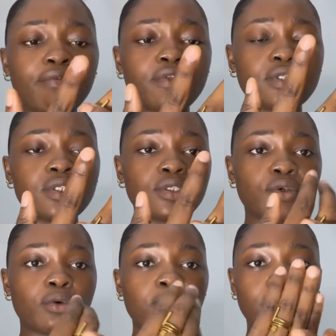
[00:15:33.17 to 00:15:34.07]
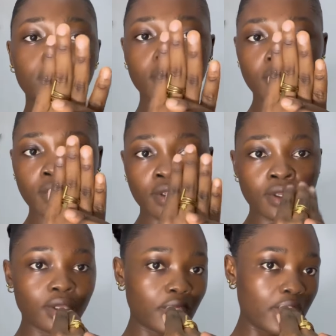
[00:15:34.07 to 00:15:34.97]
This is up.
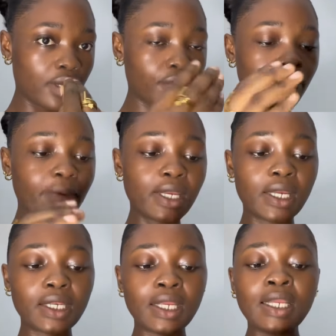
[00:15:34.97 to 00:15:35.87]
Yeah, not bad.